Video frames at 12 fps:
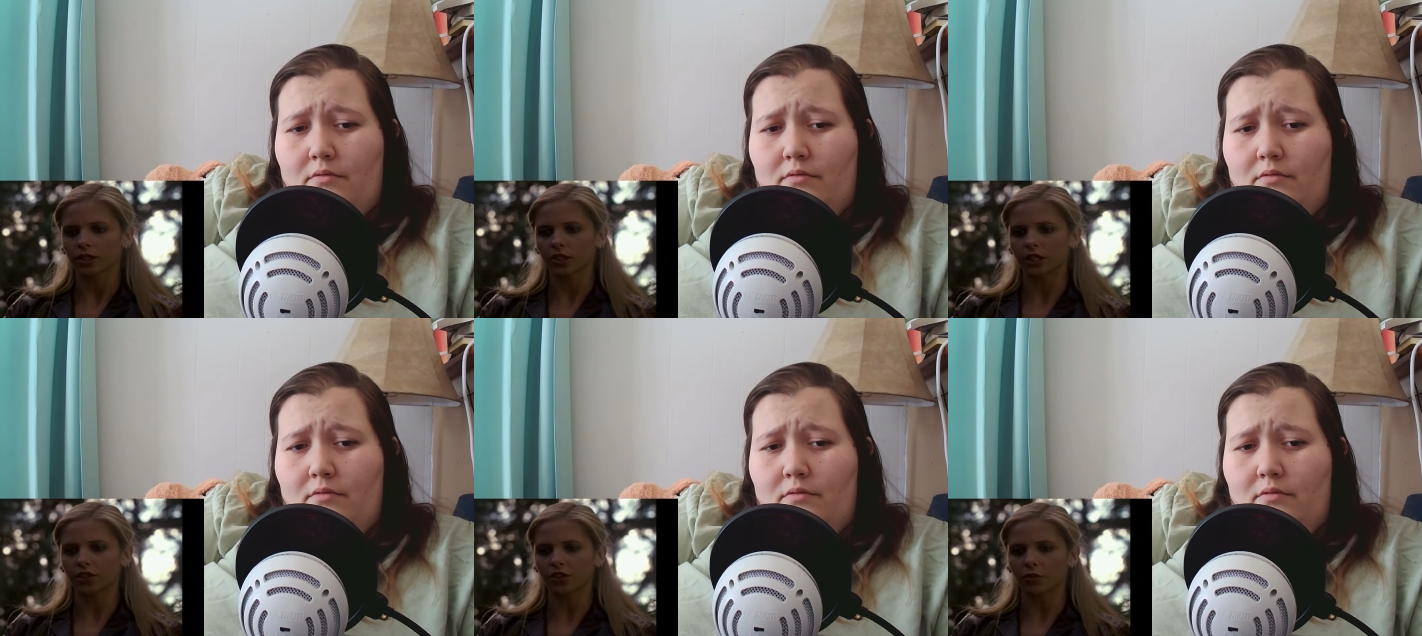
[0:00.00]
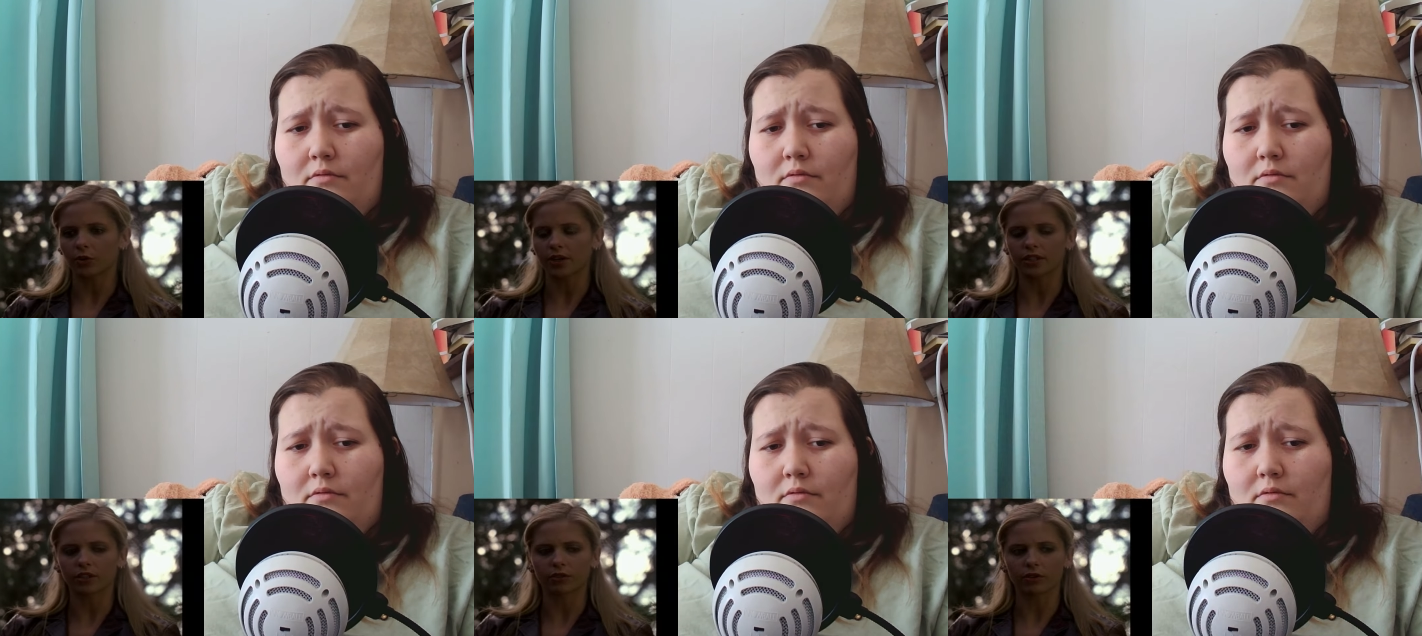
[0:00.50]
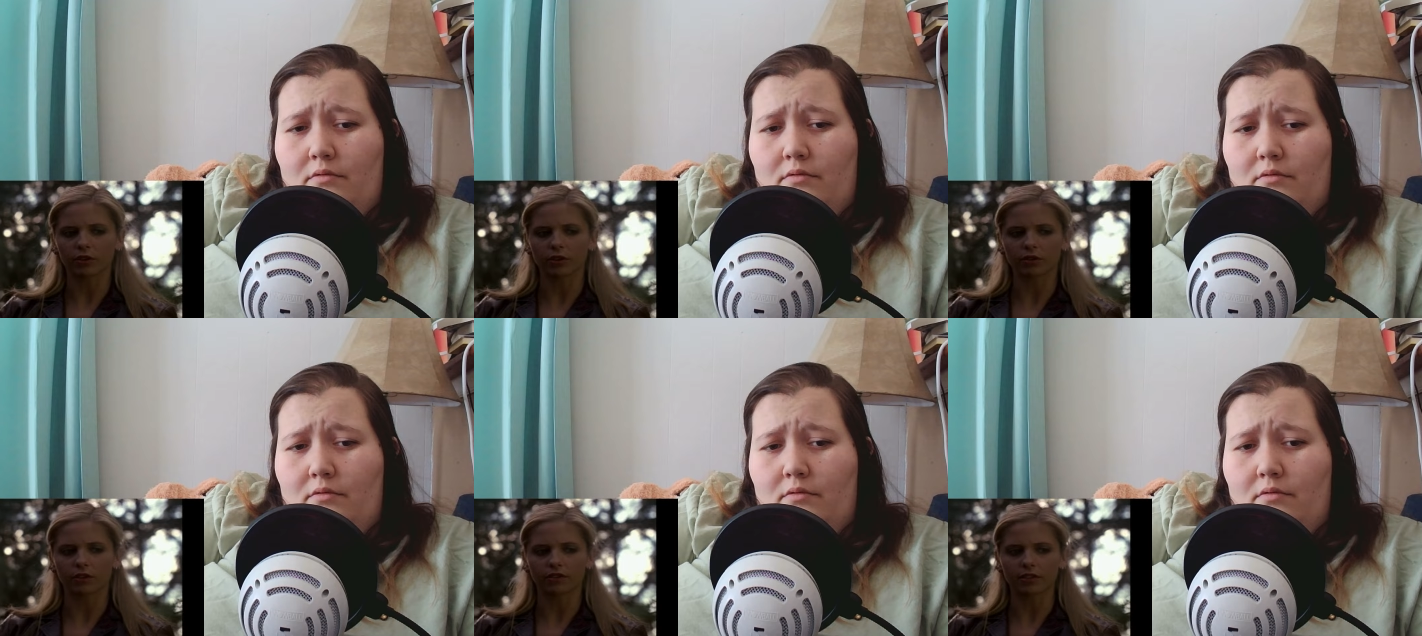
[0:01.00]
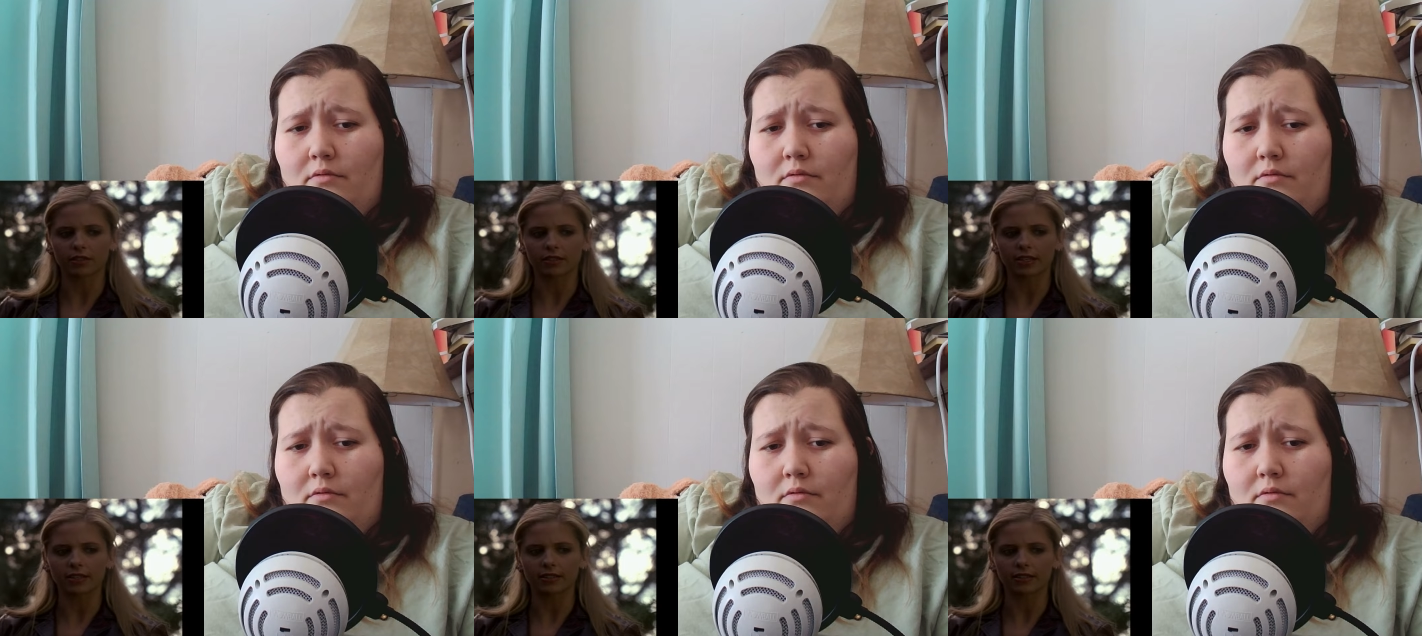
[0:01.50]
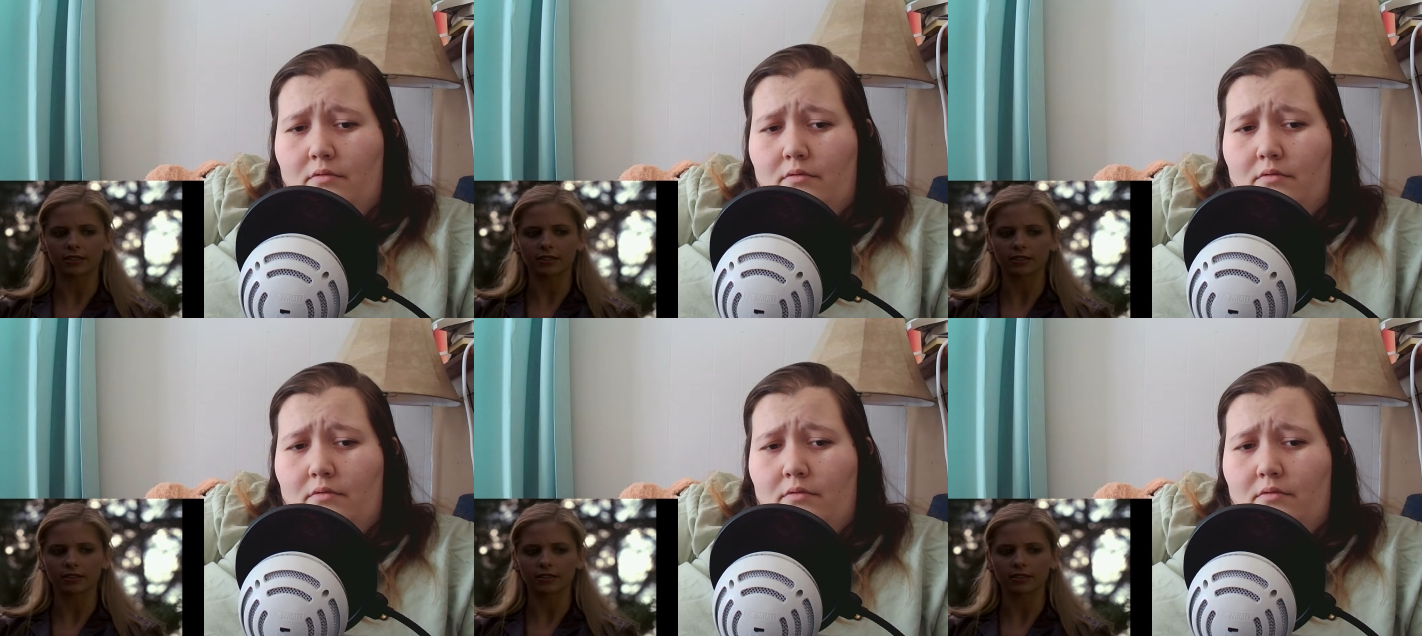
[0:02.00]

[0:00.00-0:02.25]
Speaker 1: Unless she wanted to throw you off the scent.